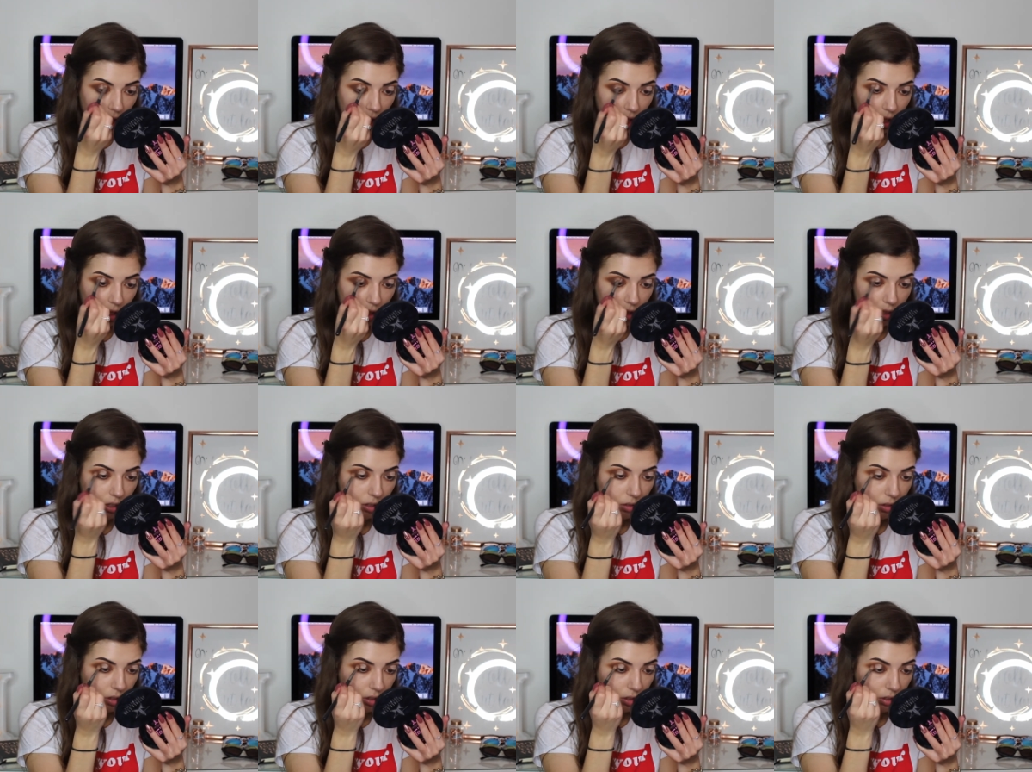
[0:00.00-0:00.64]
in
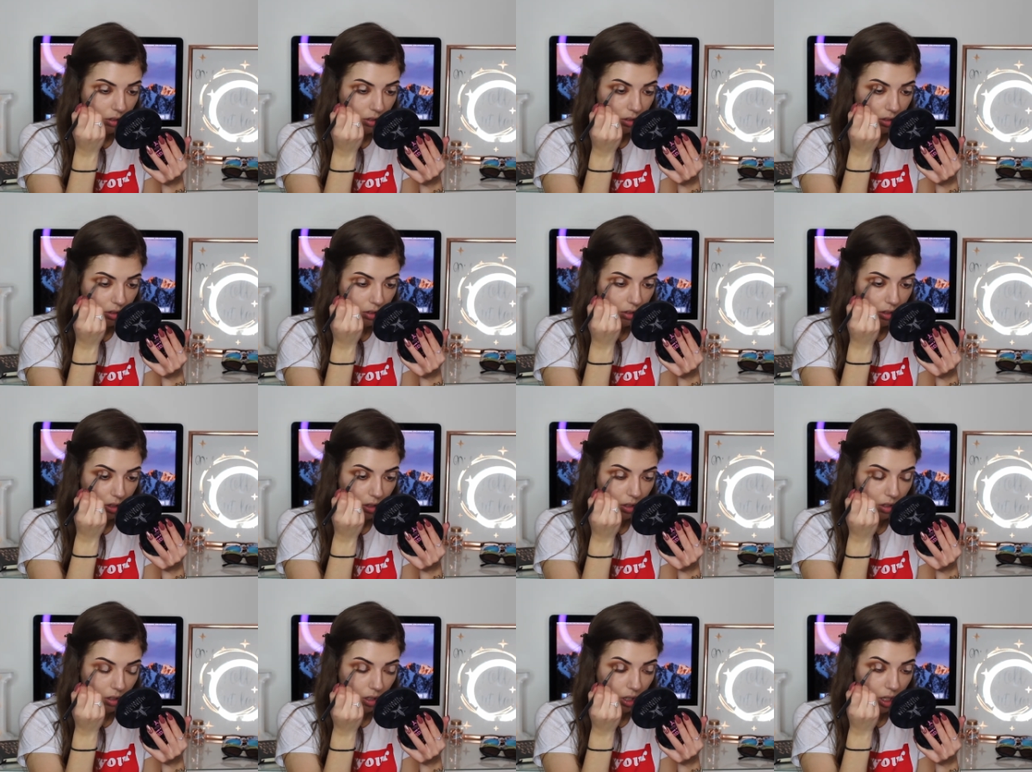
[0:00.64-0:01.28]
so it doesn't
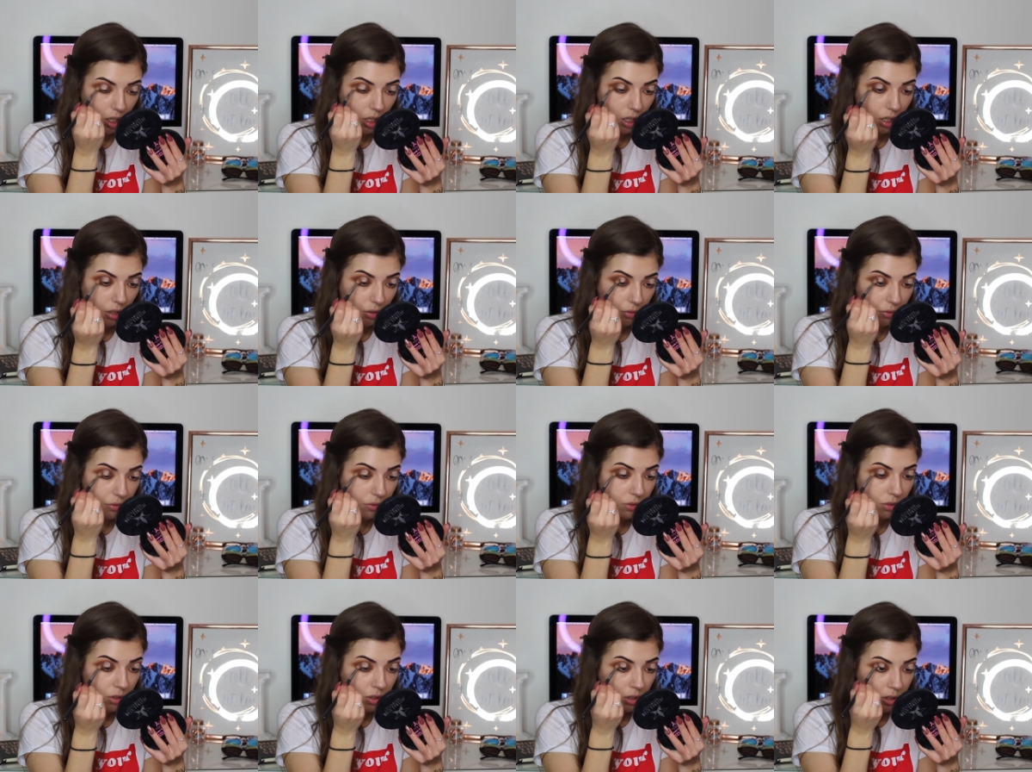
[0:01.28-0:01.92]
just look like
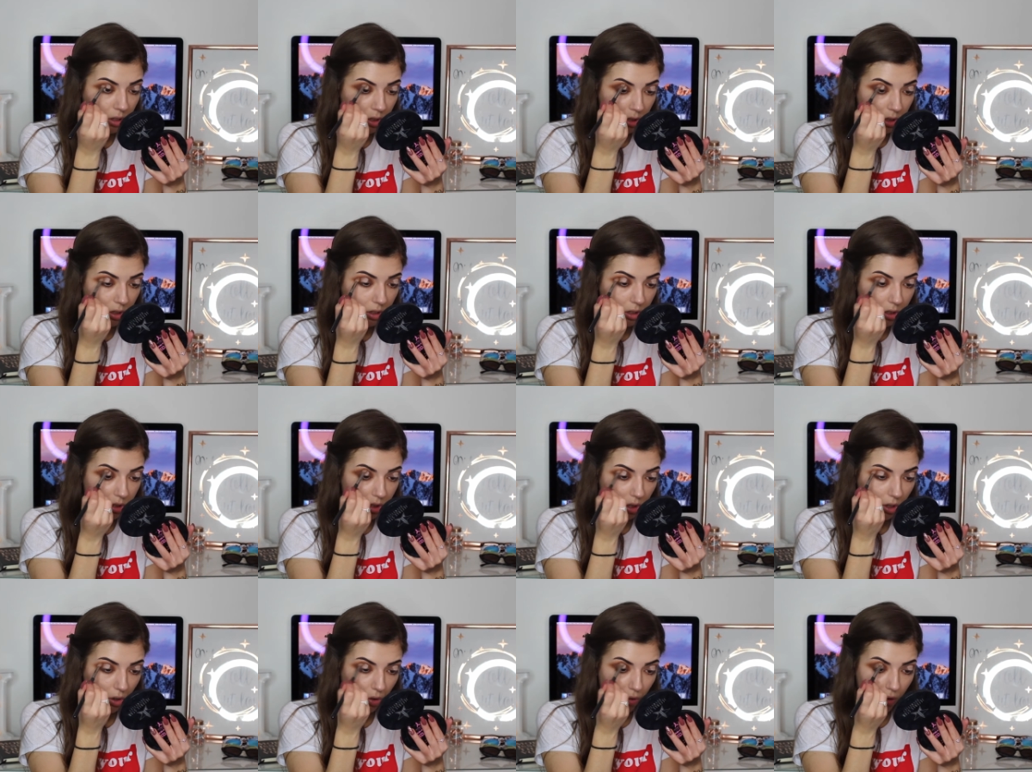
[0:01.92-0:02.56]
I've
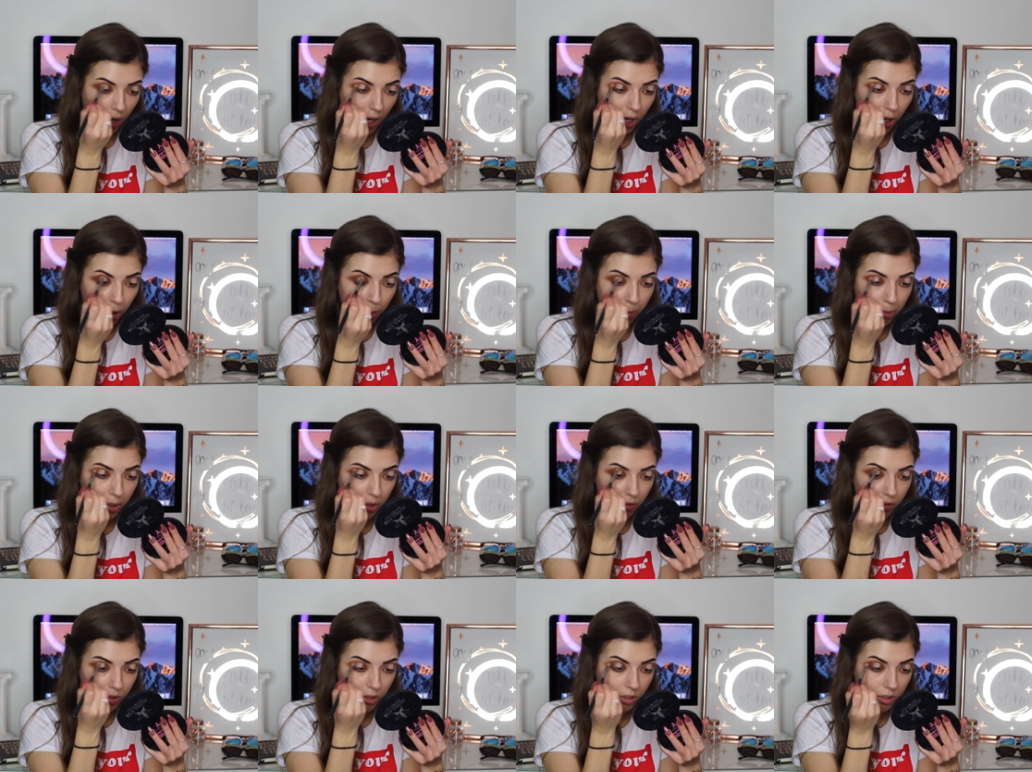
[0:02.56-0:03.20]
stuck a random
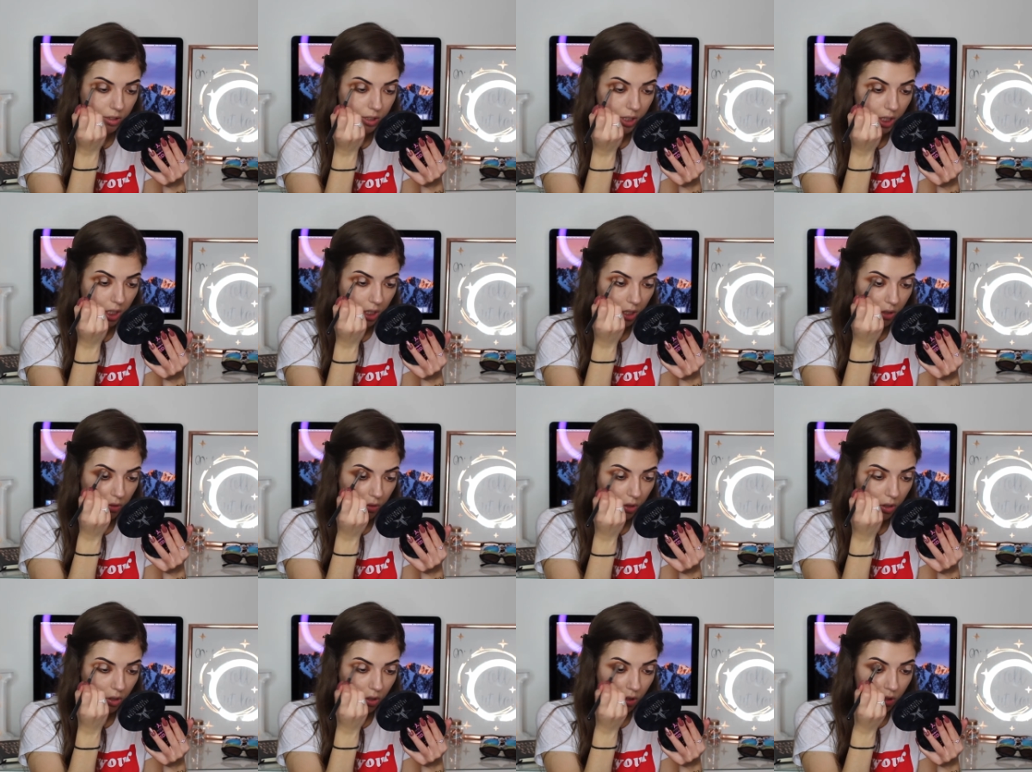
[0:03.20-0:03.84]
bit of
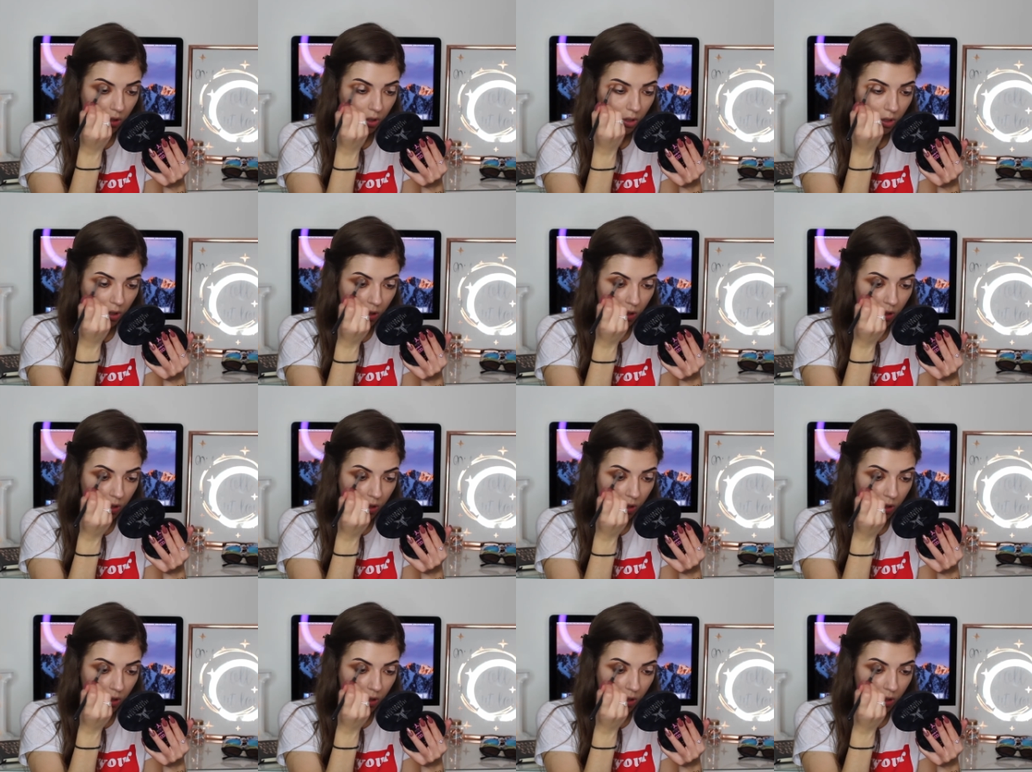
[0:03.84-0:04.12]
concealer on.